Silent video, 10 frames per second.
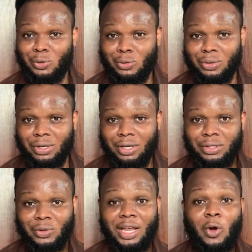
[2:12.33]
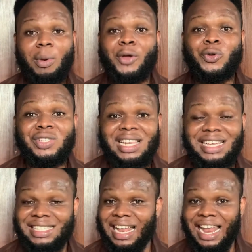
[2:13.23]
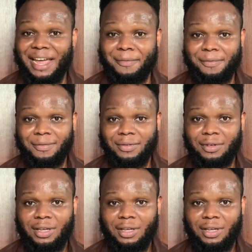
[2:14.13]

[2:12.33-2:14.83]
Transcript: you so that you come and use less their life.